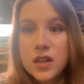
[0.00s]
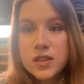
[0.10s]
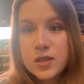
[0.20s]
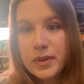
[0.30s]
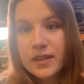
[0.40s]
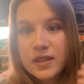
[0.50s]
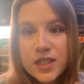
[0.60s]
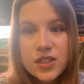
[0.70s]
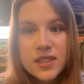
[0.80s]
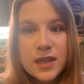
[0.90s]
So Beth and
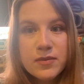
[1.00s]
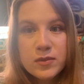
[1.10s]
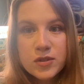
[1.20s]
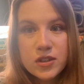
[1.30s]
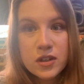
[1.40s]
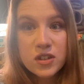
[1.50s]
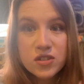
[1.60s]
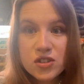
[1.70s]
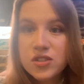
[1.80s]
I just came from church.